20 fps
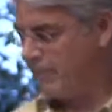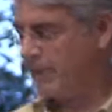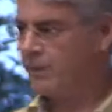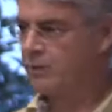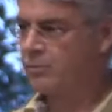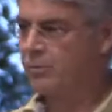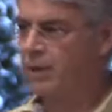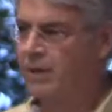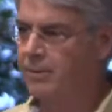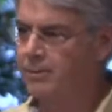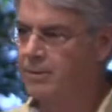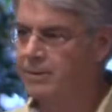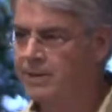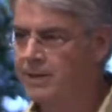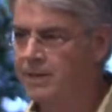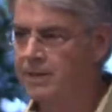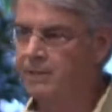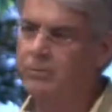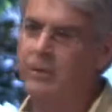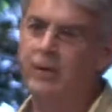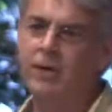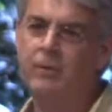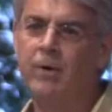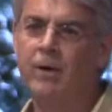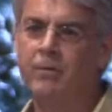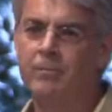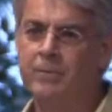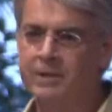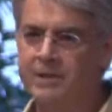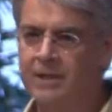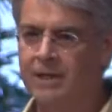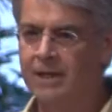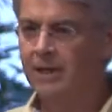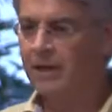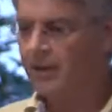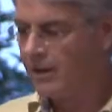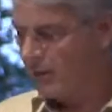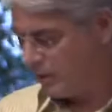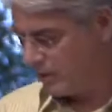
about 20%, 21%